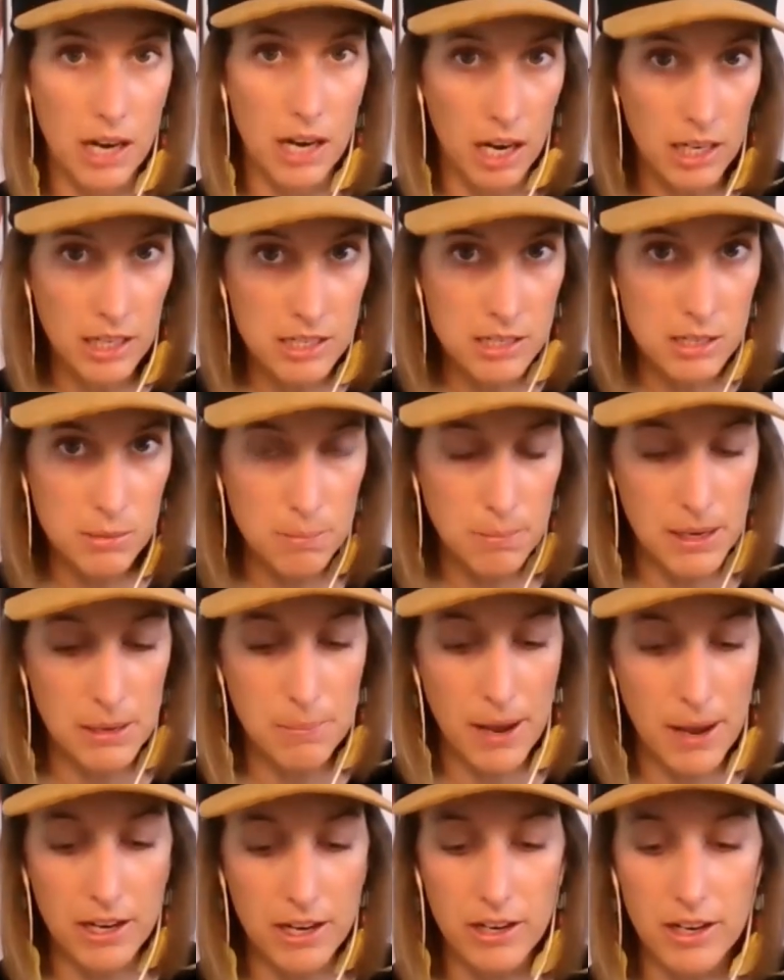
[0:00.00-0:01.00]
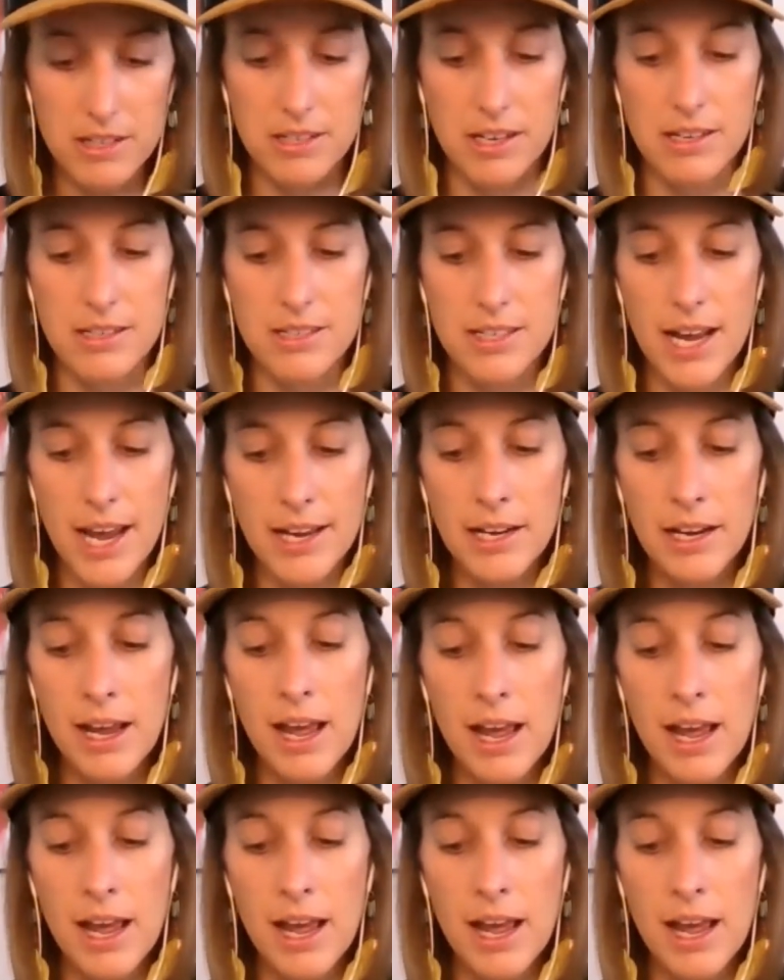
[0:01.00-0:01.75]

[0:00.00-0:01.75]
us be better, as I said,